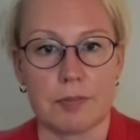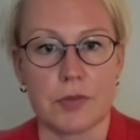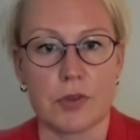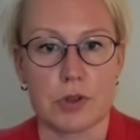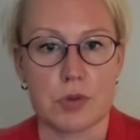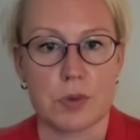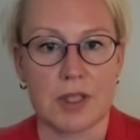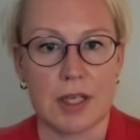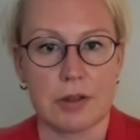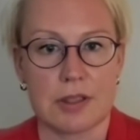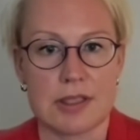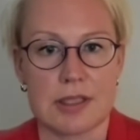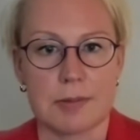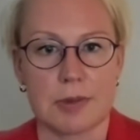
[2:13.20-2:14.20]
those without
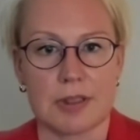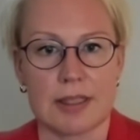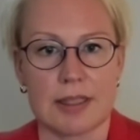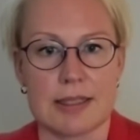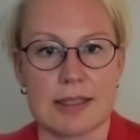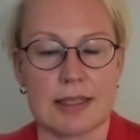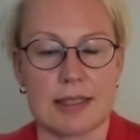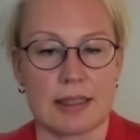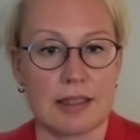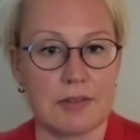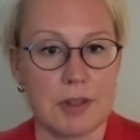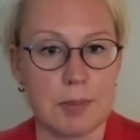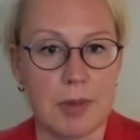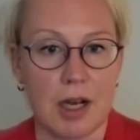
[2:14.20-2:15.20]
disabilities, they live
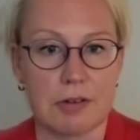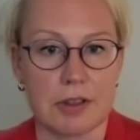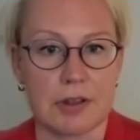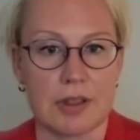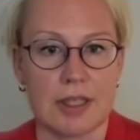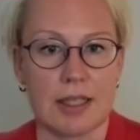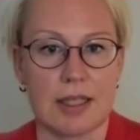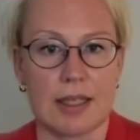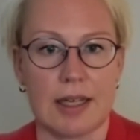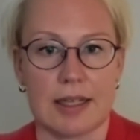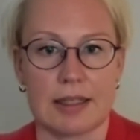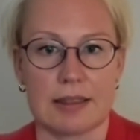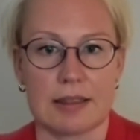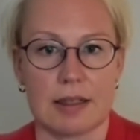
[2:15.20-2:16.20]
in poverty,
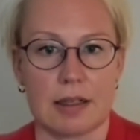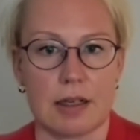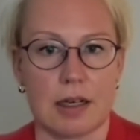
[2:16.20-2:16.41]
and